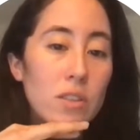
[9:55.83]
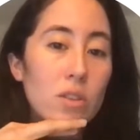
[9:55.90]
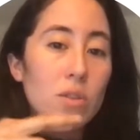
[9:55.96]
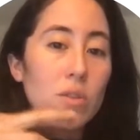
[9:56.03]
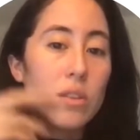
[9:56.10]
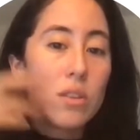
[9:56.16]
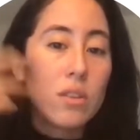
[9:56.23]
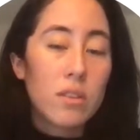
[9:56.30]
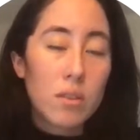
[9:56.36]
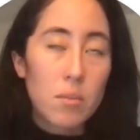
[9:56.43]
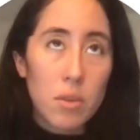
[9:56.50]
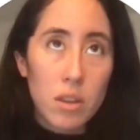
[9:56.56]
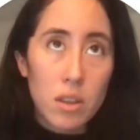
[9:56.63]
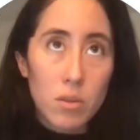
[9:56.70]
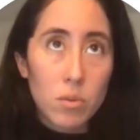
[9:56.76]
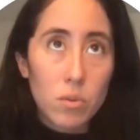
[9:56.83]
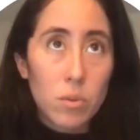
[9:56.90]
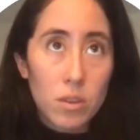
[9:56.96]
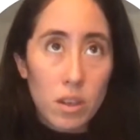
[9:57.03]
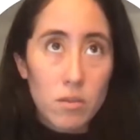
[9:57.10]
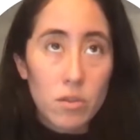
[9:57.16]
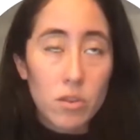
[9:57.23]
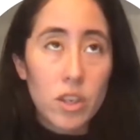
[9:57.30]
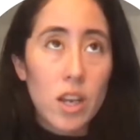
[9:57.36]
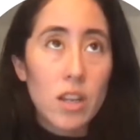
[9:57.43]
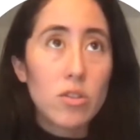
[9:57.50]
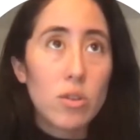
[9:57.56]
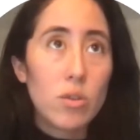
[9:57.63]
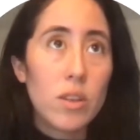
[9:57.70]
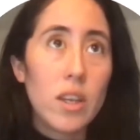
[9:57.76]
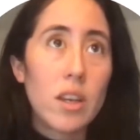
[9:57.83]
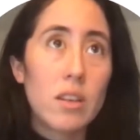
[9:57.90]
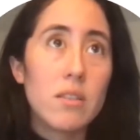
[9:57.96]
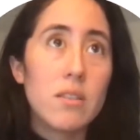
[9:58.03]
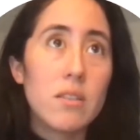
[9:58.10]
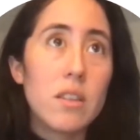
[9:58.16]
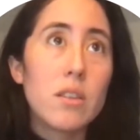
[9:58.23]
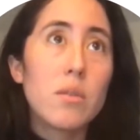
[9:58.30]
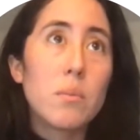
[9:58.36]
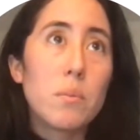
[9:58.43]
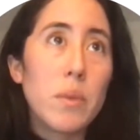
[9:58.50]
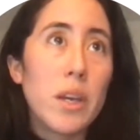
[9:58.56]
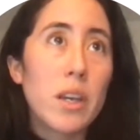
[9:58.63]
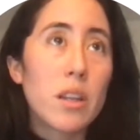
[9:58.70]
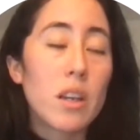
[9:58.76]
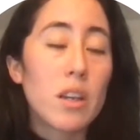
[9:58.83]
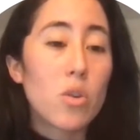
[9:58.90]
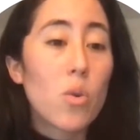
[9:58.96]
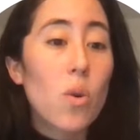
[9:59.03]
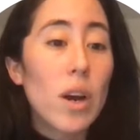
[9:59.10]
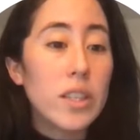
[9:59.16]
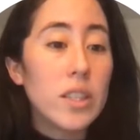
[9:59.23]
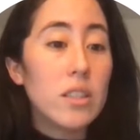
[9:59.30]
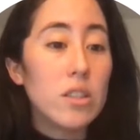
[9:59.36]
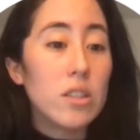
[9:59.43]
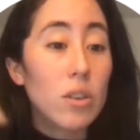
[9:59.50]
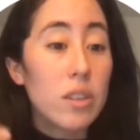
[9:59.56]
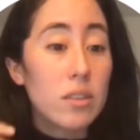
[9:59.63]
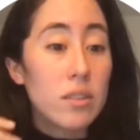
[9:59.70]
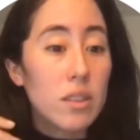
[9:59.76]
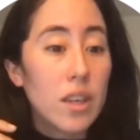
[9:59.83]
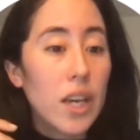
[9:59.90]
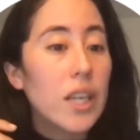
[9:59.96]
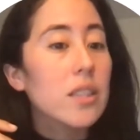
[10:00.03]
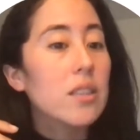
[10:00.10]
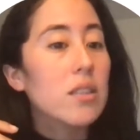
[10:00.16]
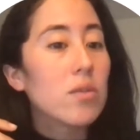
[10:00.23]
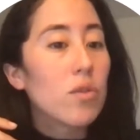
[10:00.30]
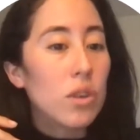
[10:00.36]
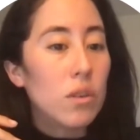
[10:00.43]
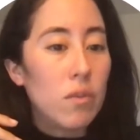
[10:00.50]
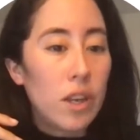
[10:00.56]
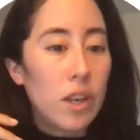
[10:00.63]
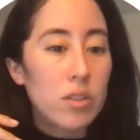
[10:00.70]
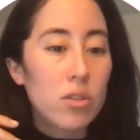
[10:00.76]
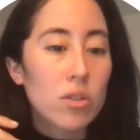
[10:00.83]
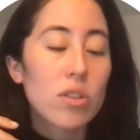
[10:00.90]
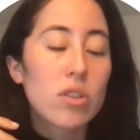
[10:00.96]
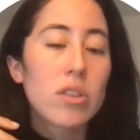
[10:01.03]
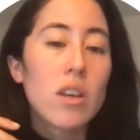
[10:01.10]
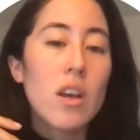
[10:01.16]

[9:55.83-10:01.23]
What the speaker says: So this is something that we can forget. So they can still make like quite interesting cases for investors.